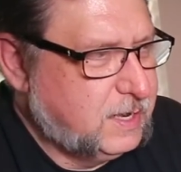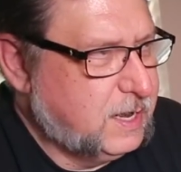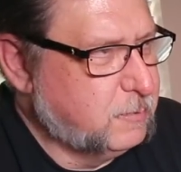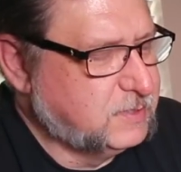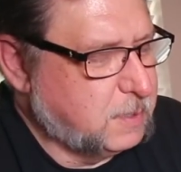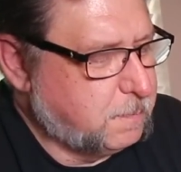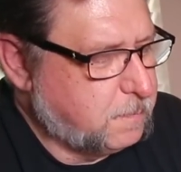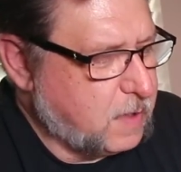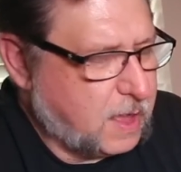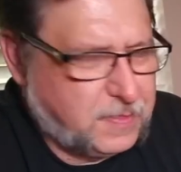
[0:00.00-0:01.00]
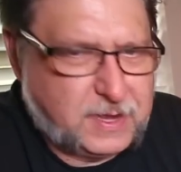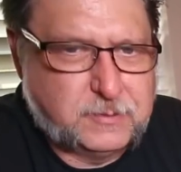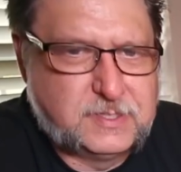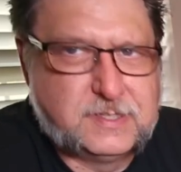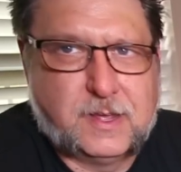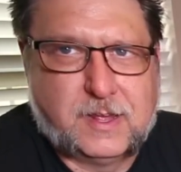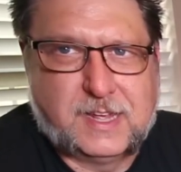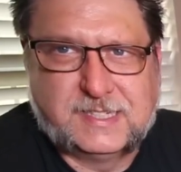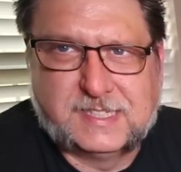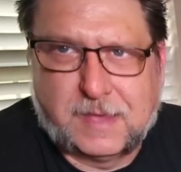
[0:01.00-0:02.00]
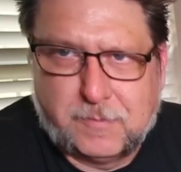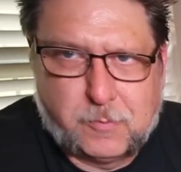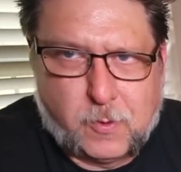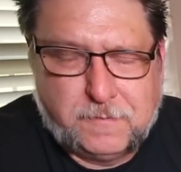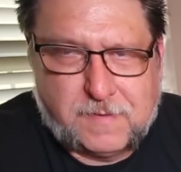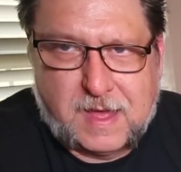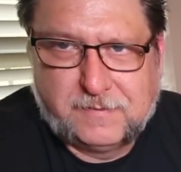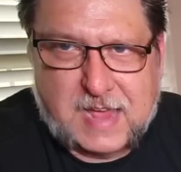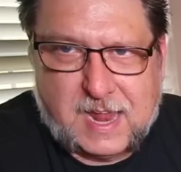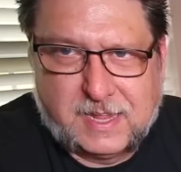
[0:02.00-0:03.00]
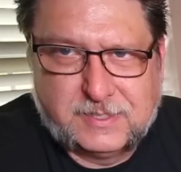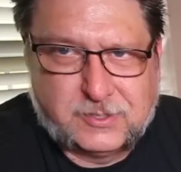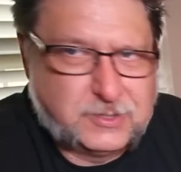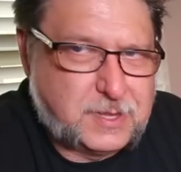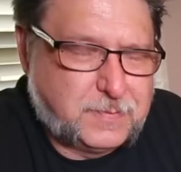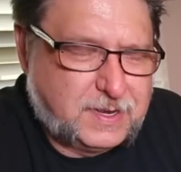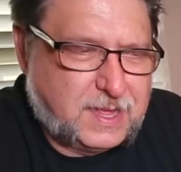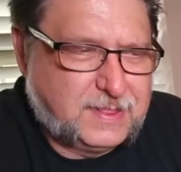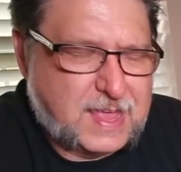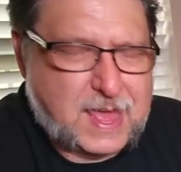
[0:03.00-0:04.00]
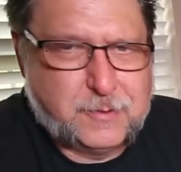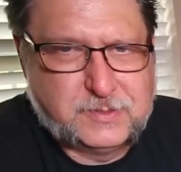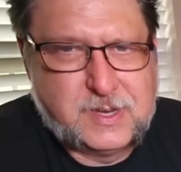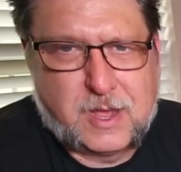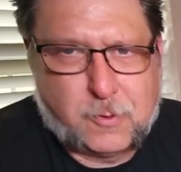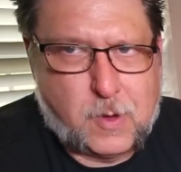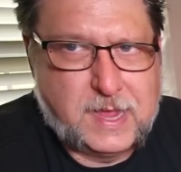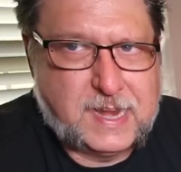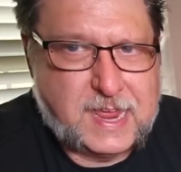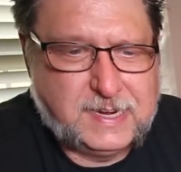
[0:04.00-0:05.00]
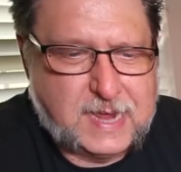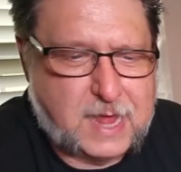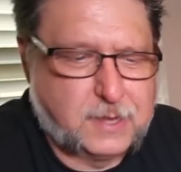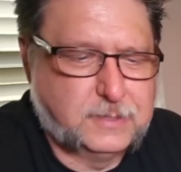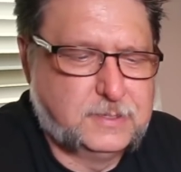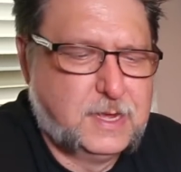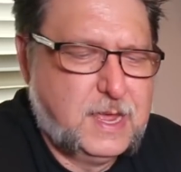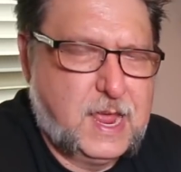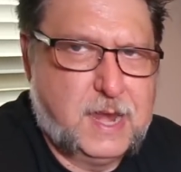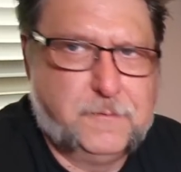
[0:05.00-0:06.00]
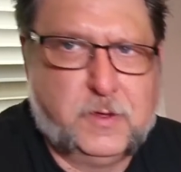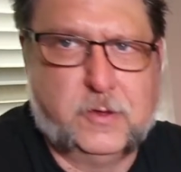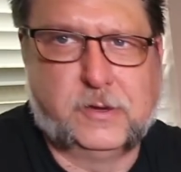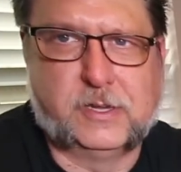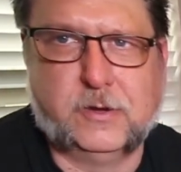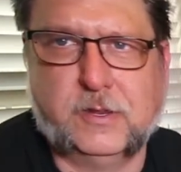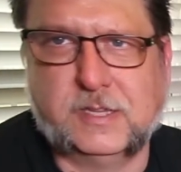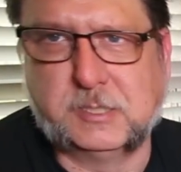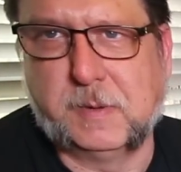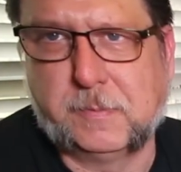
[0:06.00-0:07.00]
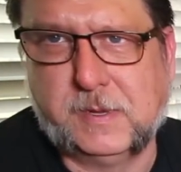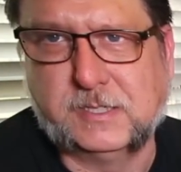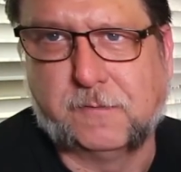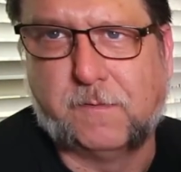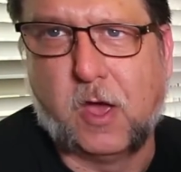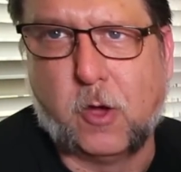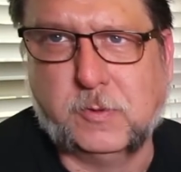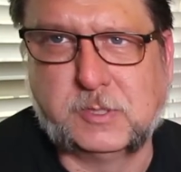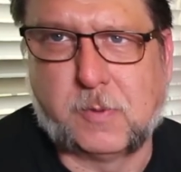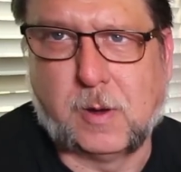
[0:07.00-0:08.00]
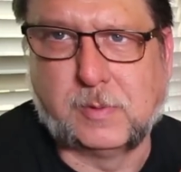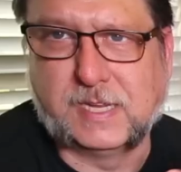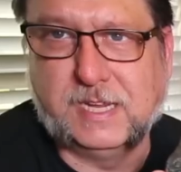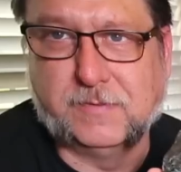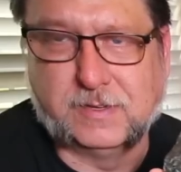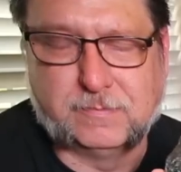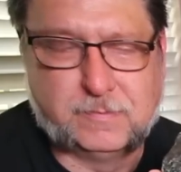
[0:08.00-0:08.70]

I think it was like 7.5 gallons or something like that. It was not quite 8 gallons. And if you included this big piece of foam, it's probably even